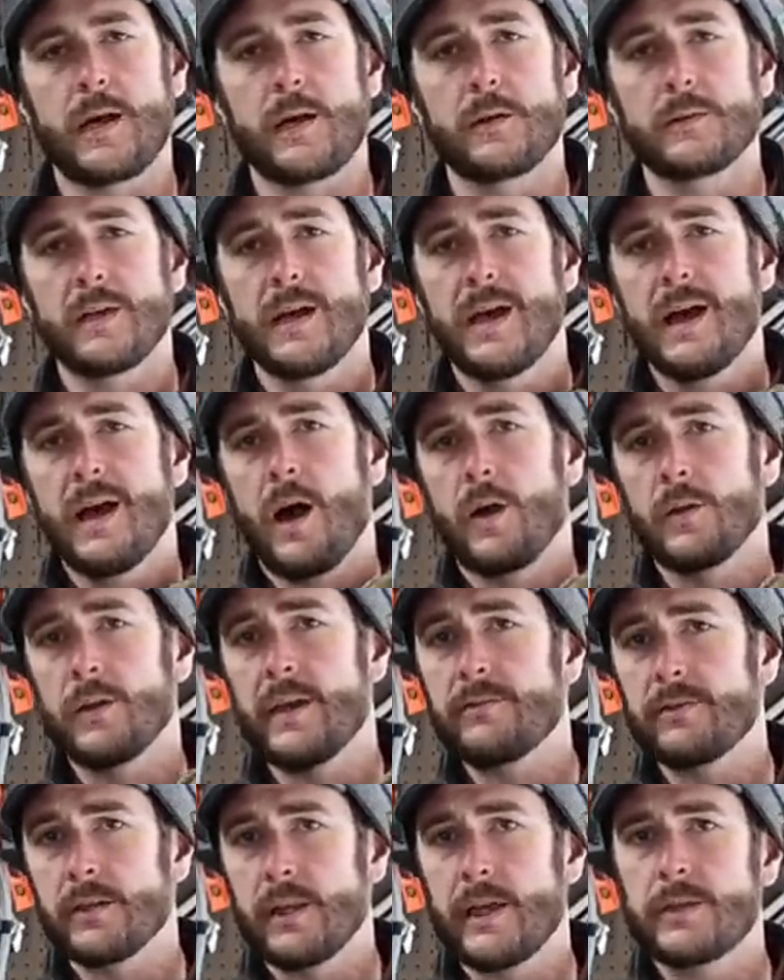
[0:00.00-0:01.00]
I'll, I'll
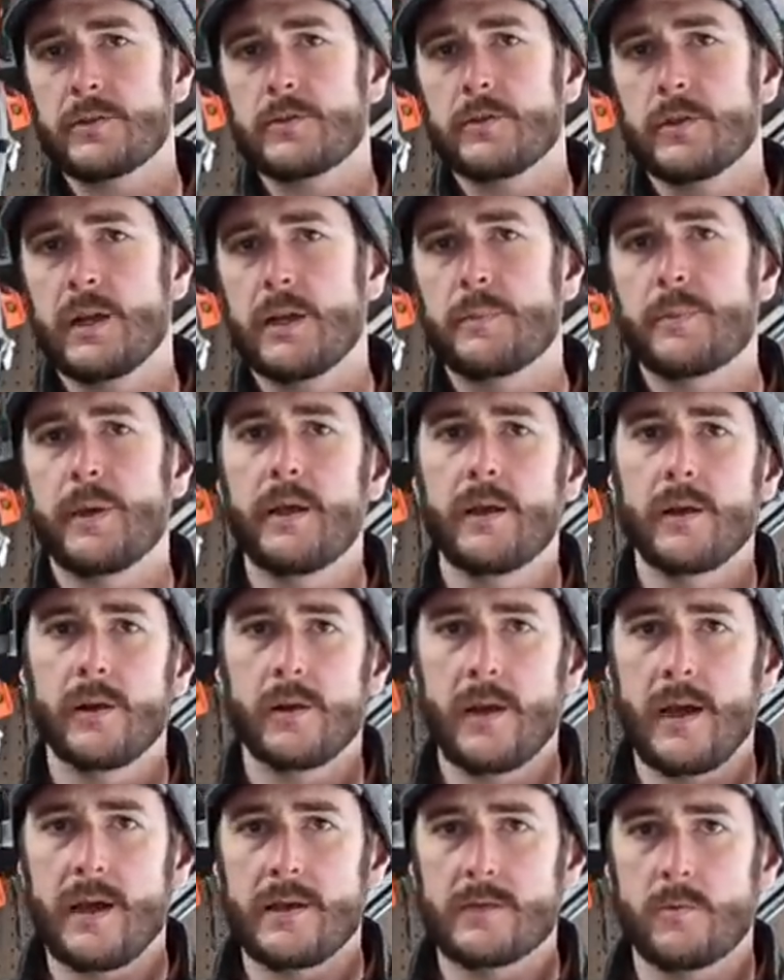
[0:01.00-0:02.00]
leave a link to it up
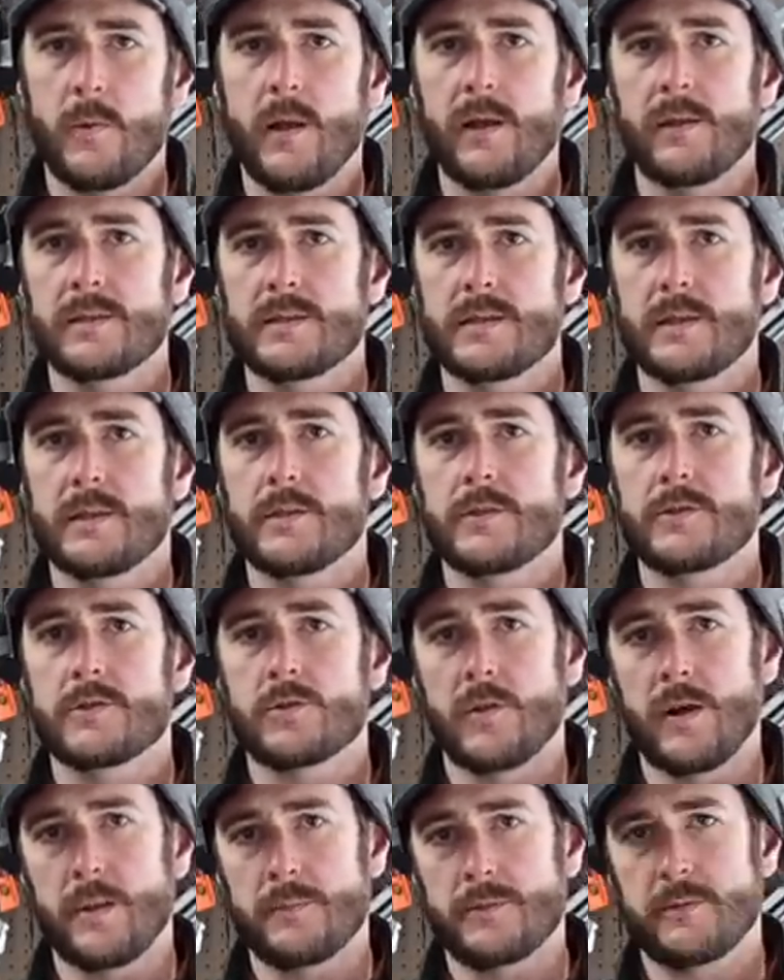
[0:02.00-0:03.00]
here as well as in the
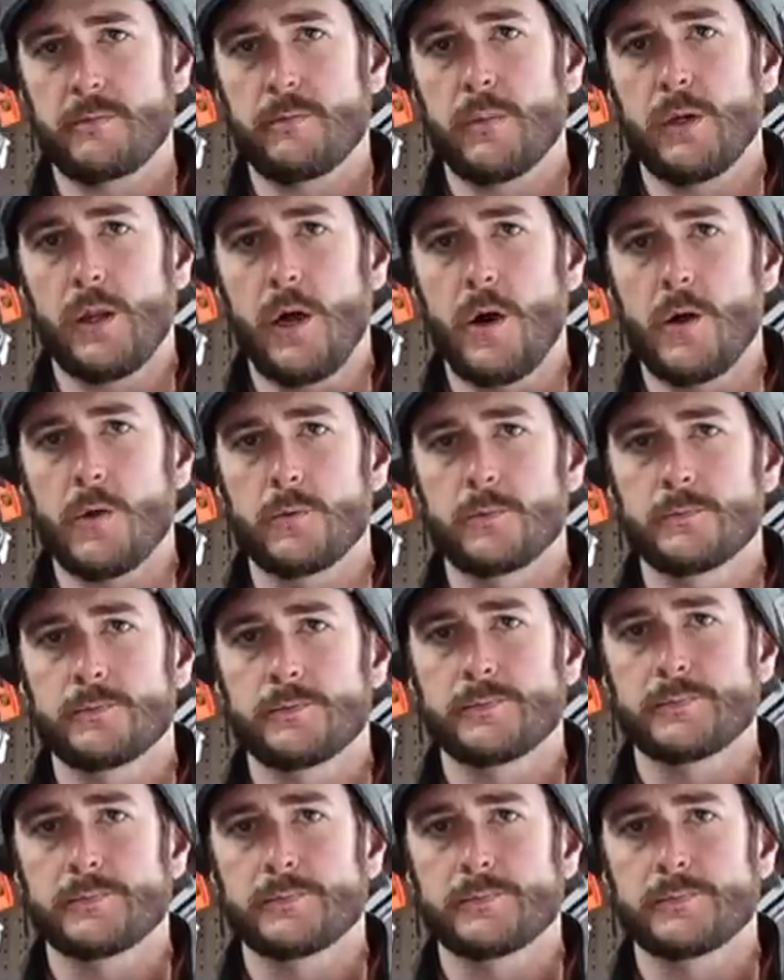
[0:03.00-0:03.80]
description below.